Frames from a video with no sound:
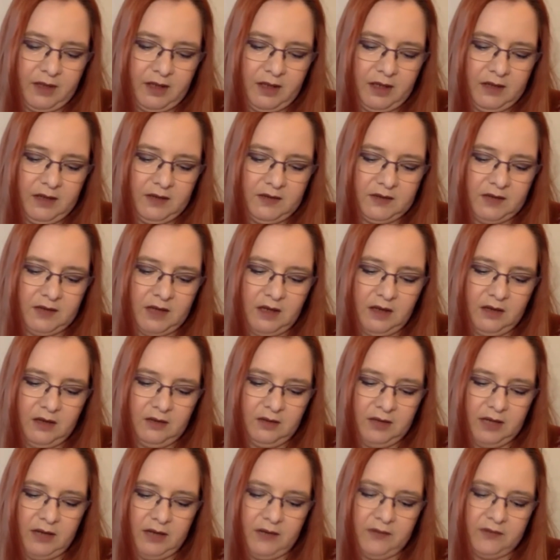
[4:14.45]
So
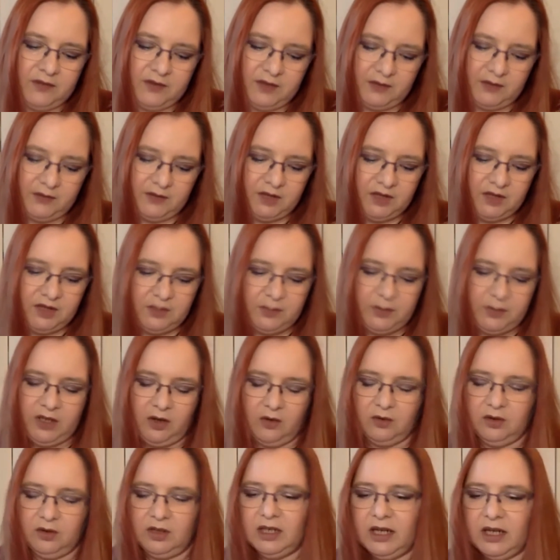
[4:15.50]
yeah, I've touched a bit
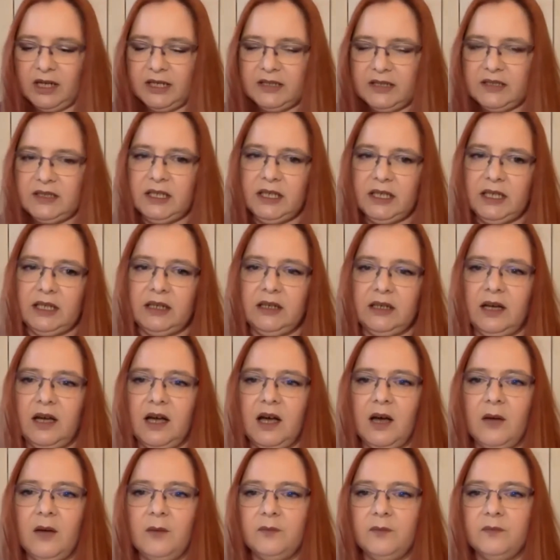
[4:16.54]
on the lighting.
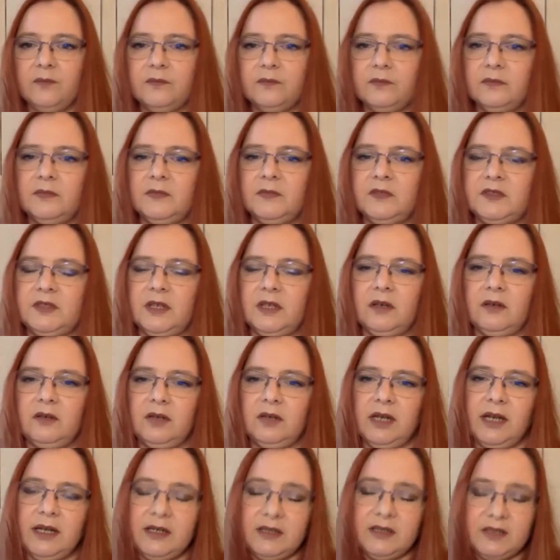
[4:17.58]
So
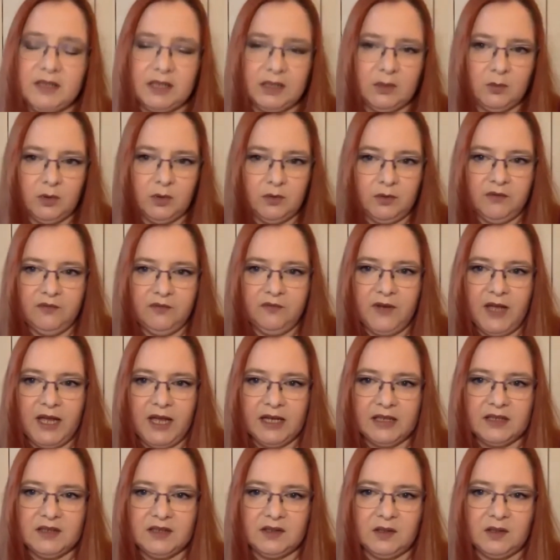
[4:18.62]
lighting will
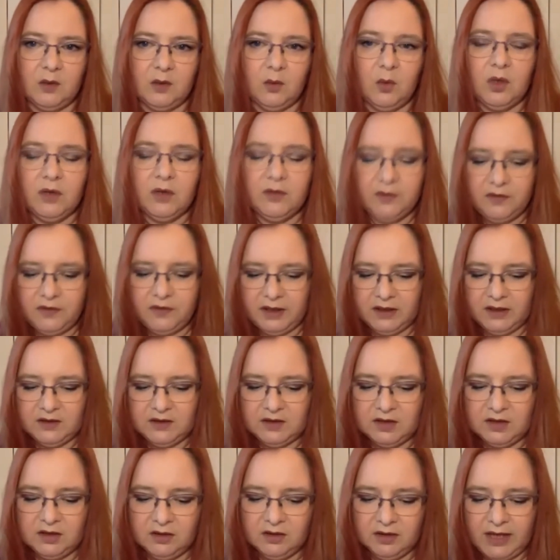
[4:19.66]
reflect. So one of the things
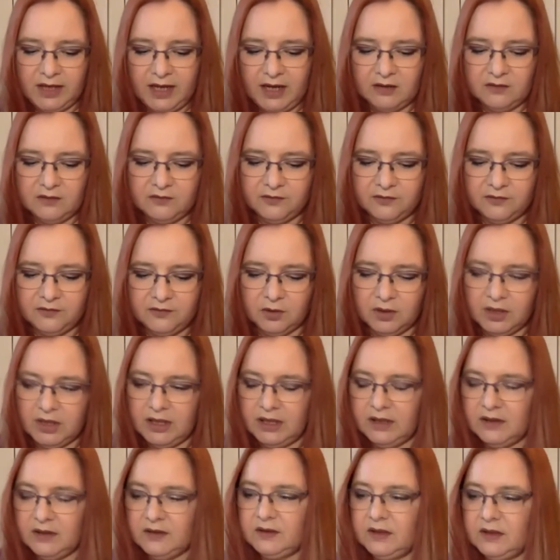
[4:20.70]
to look out for
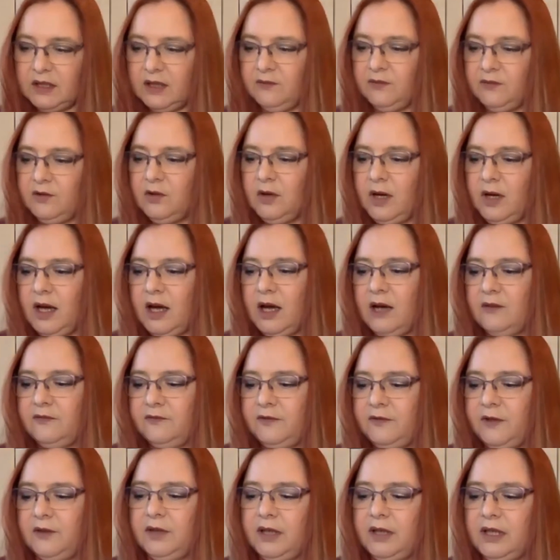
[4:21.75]
is if you have
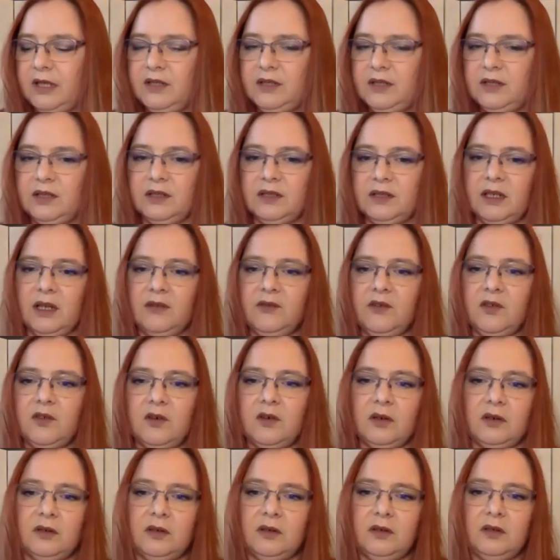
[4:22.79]
foundations, and I've
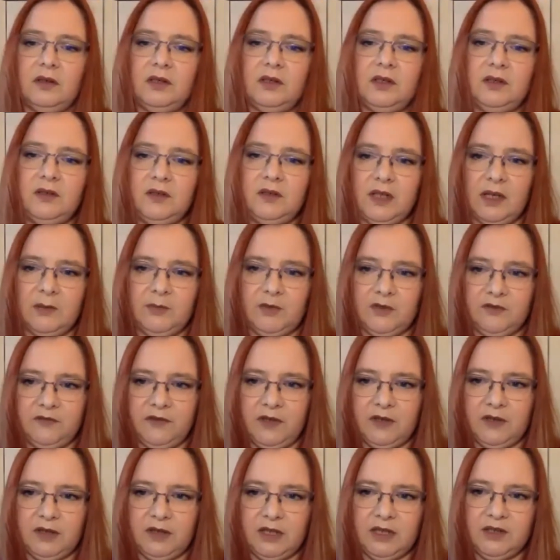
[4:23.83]
got two types of
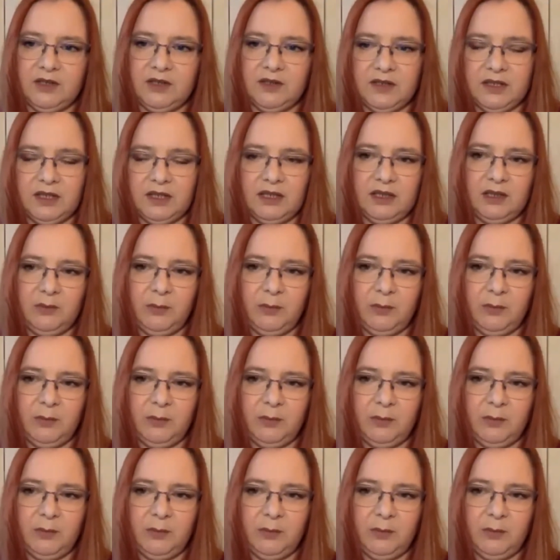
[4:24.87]
foundations here.